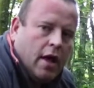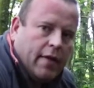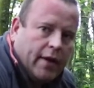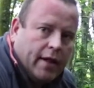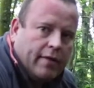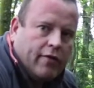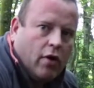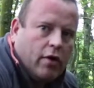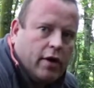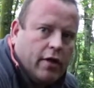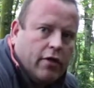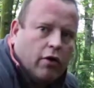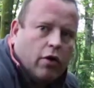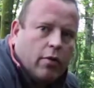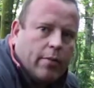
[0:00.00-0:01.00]
and I'll talk you
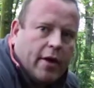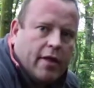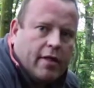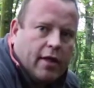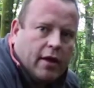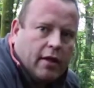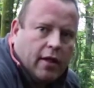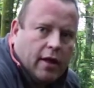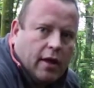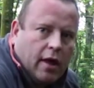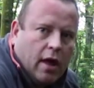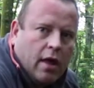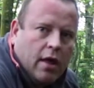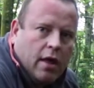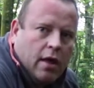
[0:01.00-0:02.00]
through basically
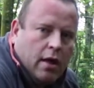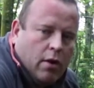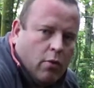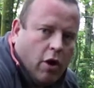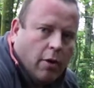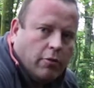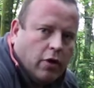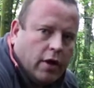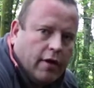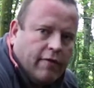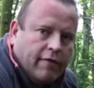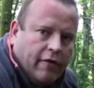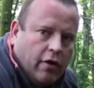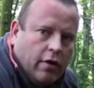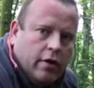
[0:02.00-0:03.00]
what I'm
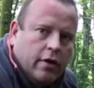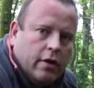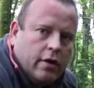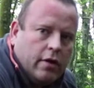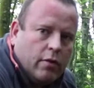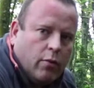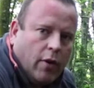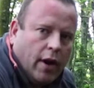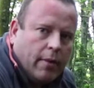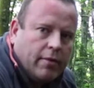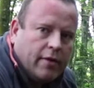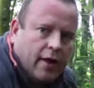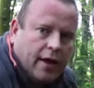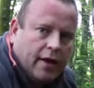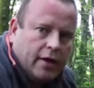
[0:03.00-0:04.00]
looking for when I'm
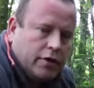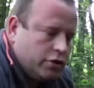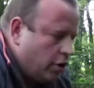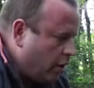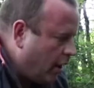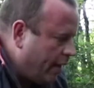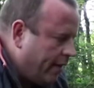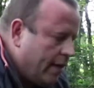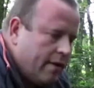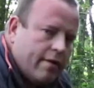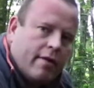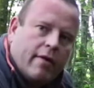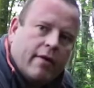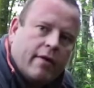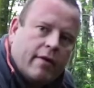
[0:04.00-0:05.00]
taking a shot like
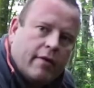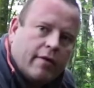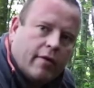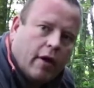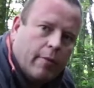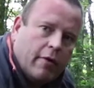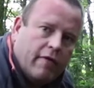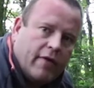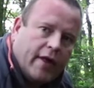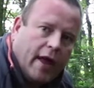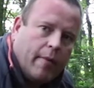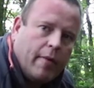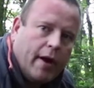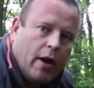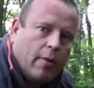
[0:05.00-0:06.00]
this. So I'll move the
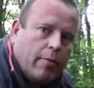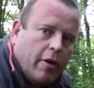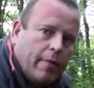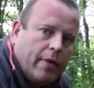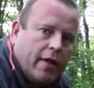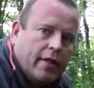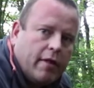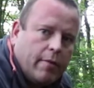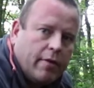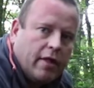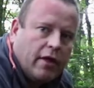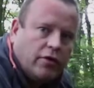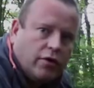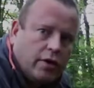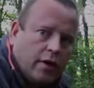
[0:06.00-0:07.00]
camera now and pop it into
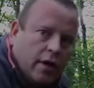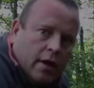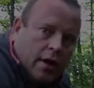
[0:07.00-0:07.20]
position.